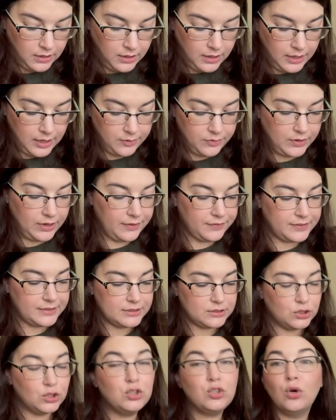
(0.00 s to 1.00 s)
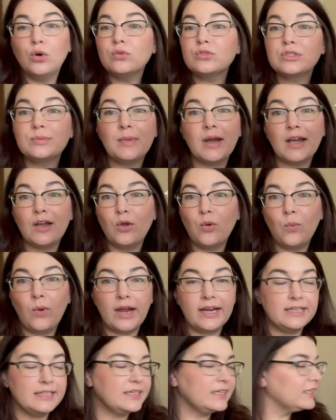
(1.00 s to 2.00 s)
I've got this Gold Smile
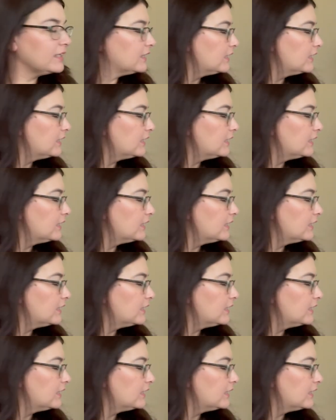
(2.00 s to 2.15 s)
whitening